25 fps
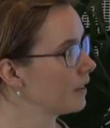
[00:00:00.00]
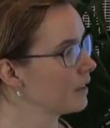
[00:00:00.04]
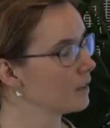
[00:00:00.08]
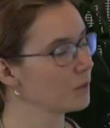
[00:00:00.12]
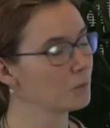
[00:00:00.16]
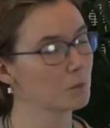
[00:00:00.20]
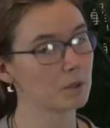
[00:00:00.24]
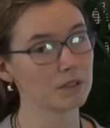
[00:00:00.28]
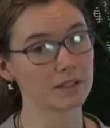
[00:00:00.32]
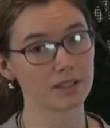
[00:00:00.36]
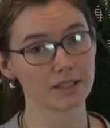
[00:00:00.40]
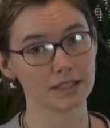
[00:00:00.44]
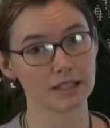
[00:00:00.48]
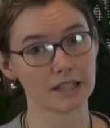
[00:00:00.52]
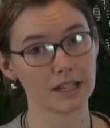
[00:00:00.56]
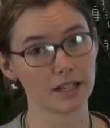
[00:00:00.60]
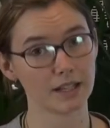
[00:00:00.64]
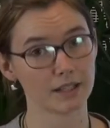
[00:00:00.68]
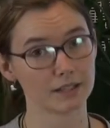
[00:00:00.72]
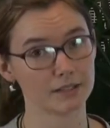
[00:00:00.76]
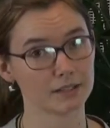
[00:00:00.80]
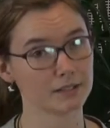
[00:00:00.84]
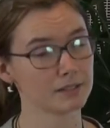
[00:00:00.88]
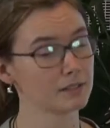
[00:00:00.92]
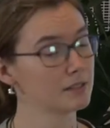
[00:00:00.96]
will
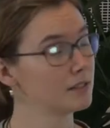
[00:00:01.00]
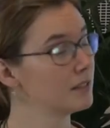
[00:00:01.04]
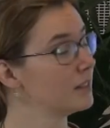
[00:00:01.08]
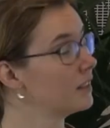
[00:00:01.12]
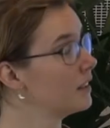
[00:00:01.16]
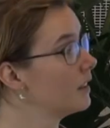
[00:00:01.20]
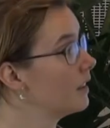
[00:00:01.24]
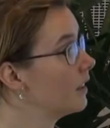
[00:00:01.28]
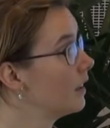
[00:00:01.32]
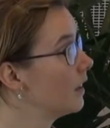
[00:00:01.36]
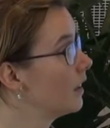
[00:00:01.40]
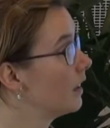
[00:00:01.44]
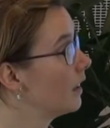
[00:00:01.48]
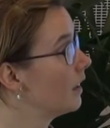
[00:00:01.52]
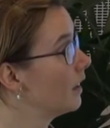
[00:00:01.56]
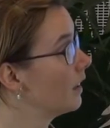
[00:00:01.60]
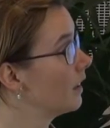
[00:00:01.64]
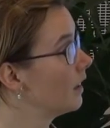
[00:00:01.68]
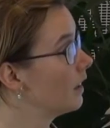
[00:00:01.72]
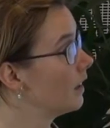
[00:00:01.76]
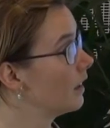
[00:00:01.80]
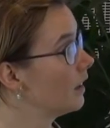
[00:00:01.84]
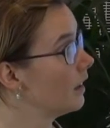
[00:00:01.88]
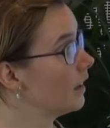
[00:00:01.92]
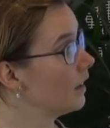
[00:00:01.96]
decline.
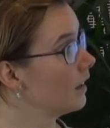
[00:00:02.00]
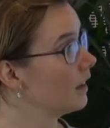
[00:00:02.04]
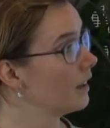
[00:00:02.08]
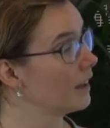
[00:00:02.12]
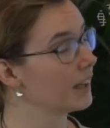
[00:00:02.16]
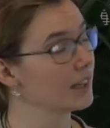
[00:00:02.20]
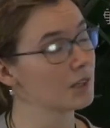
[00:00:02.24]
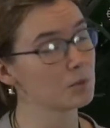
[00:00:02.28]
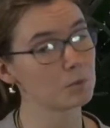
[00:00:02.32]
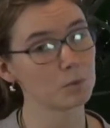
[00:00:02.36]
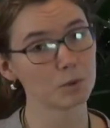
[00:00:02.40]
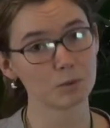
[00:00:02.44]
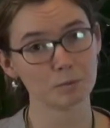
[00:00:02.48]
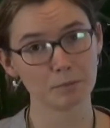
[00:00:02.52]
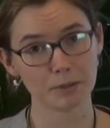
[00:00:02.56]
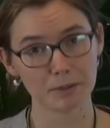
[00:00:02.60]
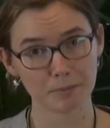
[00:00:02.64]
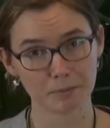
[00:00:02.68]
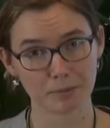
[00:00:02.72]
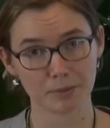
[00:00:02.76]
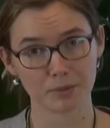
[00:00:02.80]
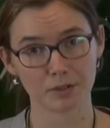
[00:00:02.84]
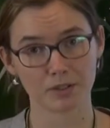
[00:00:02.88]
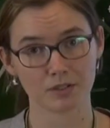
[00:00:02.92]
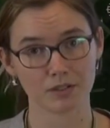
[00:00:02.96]
And it would be
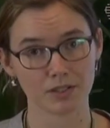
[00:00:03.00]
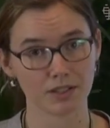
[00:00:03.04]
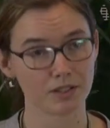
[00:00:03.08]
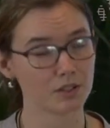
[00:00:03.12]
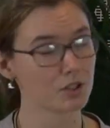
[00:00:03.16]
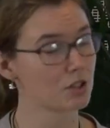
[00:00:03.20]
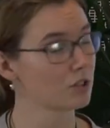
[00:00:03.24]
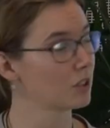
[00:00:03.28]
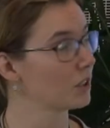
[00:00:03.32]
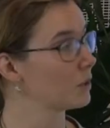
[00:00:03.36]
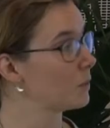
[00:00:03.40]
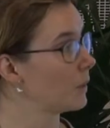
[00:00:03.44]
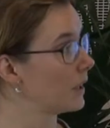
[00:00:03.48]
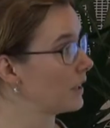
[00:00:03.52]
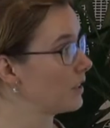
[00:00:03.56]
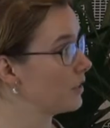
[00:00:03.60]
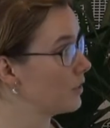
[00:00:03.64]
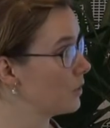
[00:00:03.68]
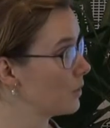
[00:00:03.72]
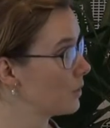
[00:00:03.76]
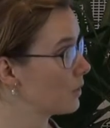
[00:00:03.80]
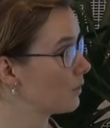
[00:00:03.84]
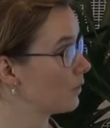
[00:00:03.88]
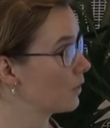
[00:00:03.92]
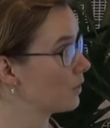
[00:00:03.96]
potentially quite
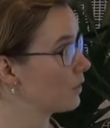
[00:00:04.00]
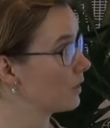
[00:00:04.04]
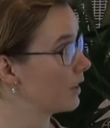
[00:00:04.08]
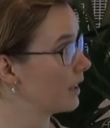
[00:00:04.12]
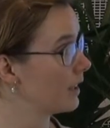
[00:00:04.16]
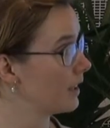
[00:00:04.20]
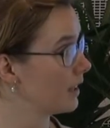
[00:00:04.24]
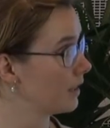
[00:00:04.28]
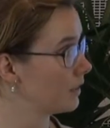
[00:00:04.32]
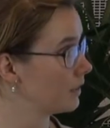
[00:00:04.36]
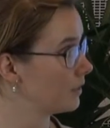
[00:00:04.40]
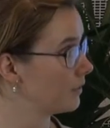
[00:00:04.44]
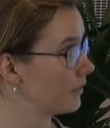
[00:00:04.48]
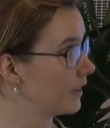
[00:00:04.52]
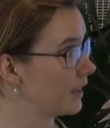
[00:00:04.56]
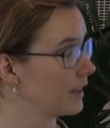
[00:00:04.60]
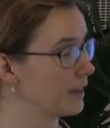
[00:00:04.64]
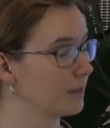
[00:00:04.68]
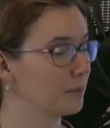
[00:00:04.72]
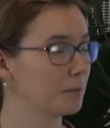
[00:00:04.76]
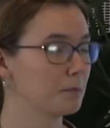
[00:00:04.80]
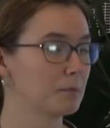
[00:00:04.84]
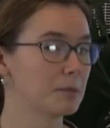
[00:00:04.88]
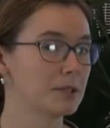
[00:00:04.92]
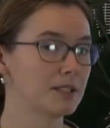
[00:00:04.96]
useful to identify
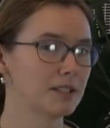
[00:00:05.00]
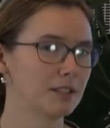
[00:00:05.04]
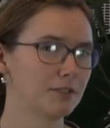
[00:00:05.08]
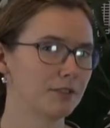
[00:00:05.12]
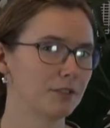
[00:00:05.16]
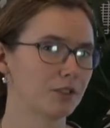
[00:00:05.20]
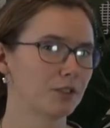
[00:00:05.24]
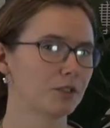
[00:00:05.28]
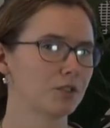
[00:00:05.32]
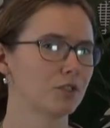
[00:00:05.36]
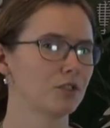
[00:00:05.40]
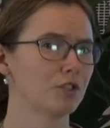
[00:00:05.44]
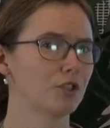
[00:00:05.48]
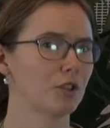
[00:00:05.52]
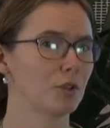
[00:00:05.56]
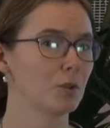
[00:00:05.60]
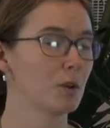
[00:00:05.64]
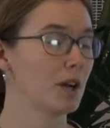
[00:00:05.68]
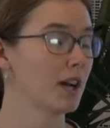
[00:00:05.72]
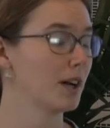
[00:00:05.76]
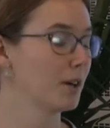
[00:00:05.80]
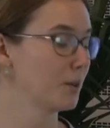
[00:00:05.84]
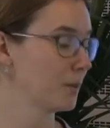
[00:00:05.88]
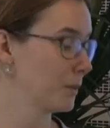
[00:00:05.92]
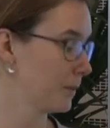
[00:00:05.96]
them, but difficult to know
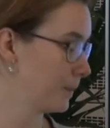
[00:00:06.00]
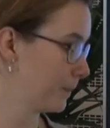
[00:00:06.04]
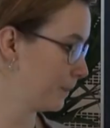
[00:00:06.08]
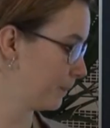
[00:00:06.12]
how.